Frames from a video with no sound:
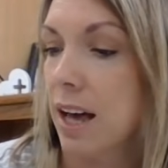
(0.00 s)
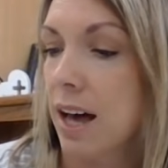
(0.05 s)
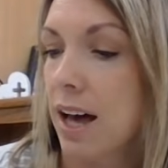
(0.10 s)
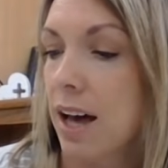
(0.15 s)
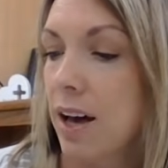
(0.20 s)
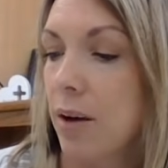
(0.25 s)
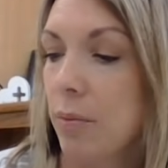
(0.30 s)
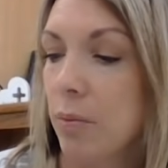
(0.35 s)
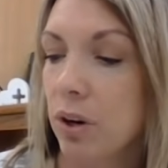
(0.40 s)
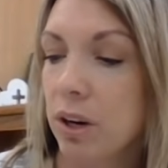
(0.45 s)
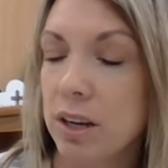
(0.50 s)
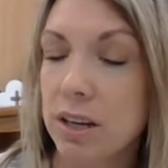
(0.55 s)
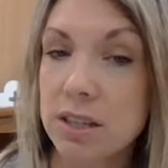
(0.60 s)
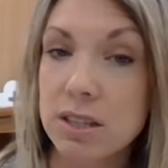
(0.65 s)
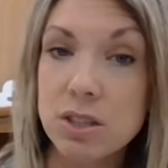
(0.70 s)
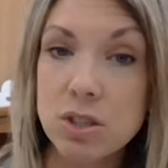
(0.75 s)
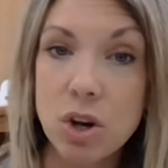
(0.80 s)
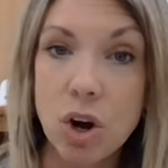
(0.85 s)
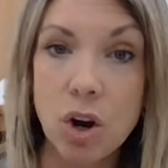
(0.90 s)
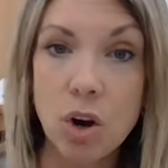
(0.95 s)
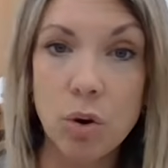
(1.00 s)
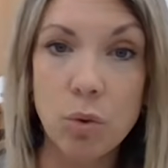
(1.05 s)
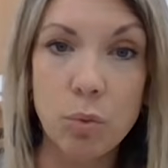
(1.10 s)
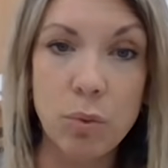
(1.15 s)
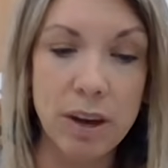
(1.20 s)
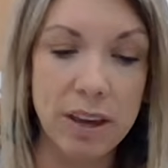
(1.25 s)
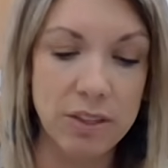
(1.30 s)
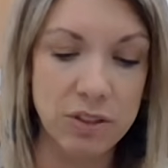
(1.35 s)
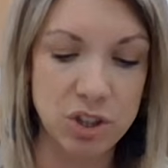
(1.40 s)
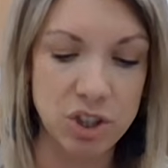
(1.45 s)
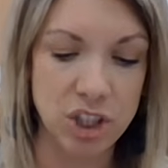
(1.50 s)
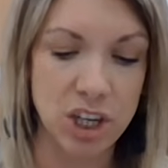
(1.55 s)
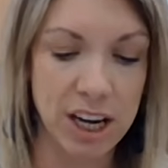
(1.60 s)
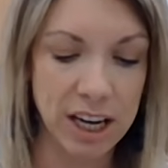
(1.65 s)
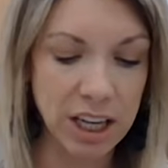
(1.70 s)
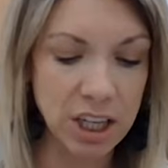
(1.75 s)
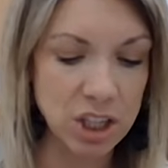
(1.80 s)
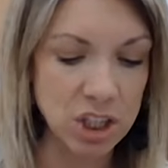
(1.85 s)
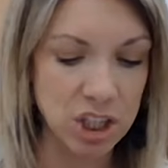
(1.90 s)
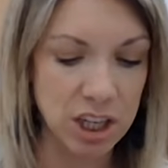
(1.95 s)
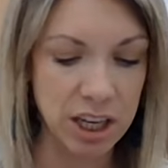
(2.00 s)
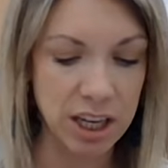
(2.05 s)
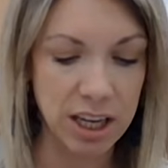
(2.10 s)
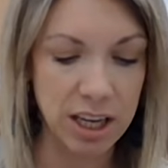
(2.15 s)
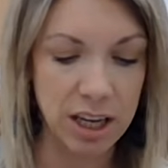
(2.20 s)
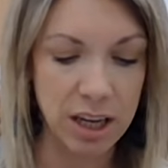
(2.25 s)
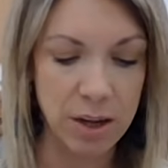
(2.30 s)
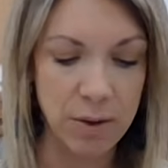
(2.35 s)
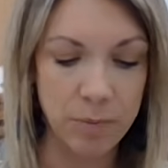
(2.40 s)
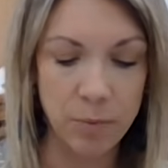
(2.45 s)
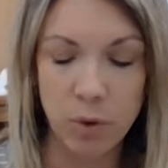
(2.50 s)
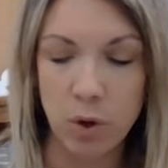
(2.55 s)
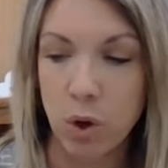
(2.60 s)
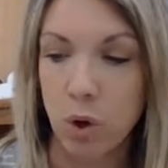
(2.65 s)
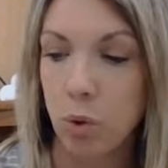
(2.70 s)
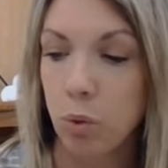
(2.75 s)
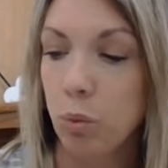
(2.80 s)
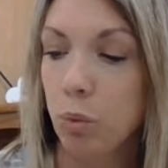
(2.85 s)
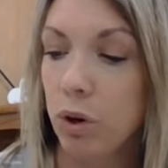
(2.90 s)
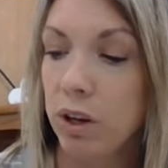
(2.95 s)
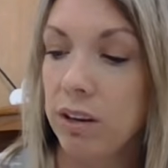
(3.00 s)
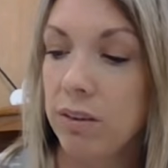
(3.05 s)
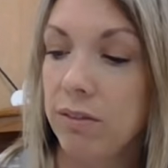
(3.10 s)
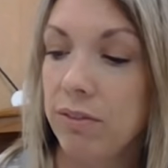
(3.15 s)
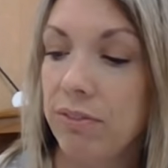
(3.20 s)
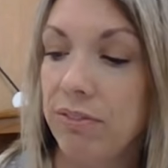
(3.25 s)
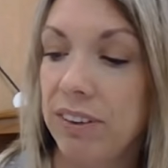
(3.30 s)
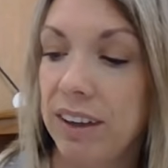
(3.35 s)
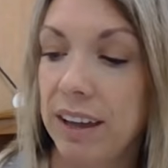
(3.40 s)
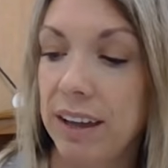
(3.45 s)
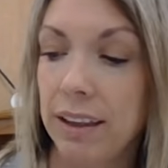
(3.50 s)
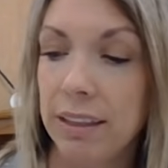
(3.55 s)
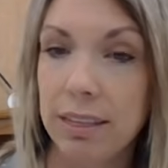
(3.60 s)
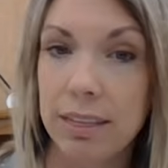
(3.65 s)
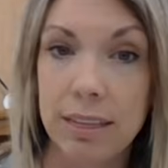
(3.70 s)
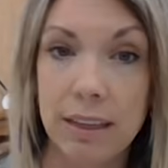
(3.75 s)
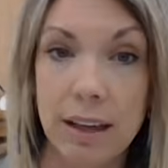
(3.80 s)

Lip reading: We're going to start with changing 1/5,